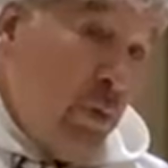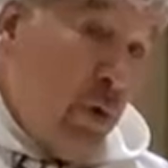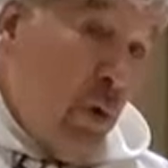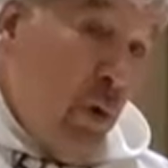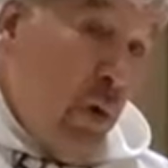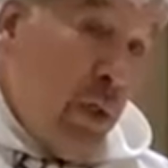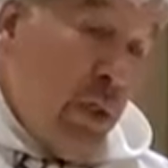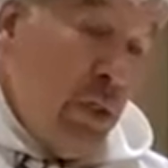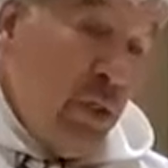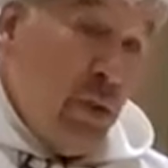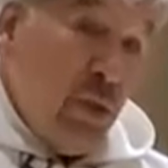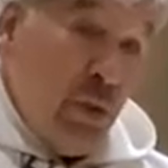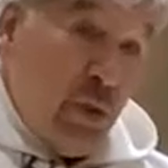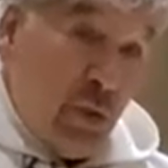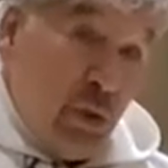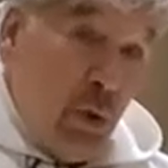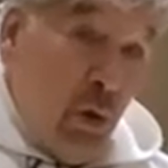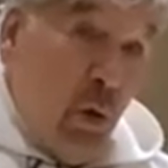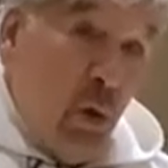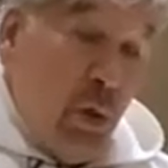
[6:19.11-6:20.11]
talking to
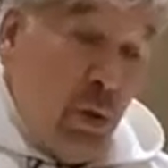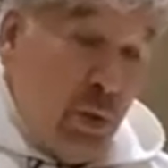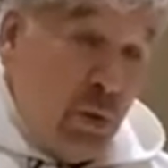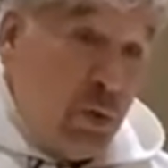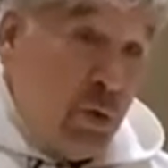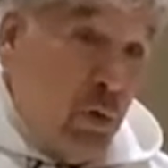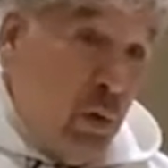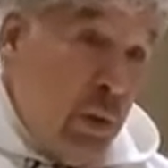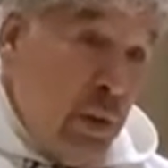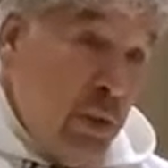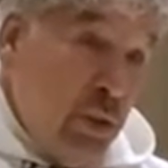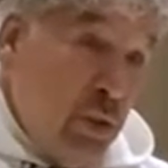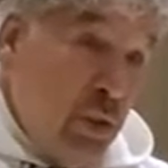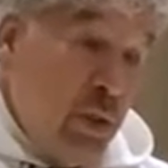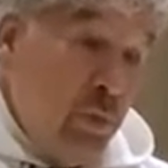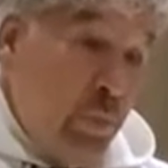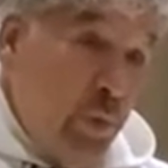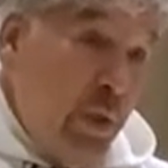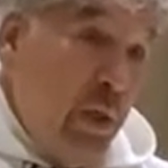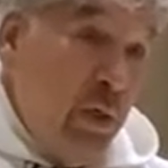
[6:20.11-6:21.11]
Saul. Saul had
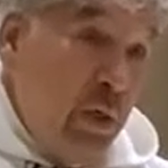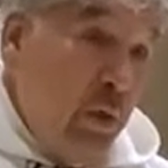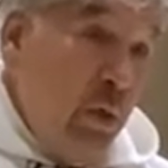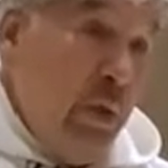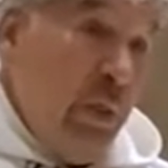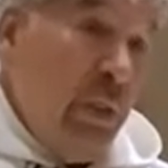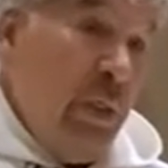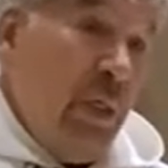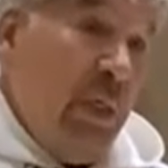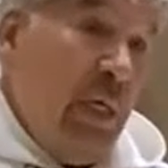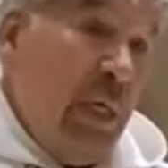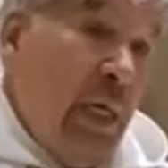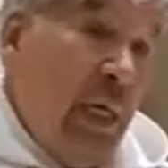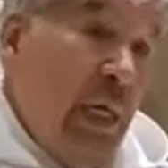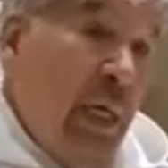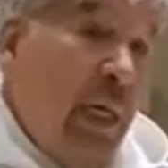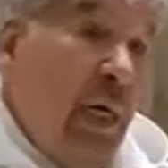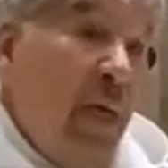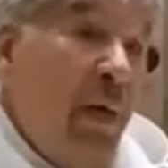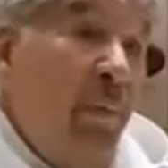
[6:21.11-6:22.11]
just been anointed
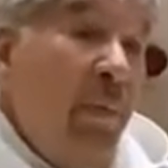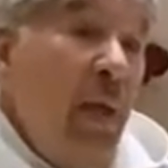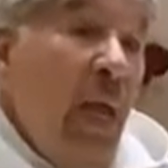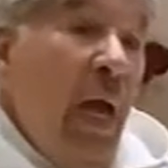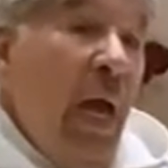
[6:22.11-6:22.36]
king,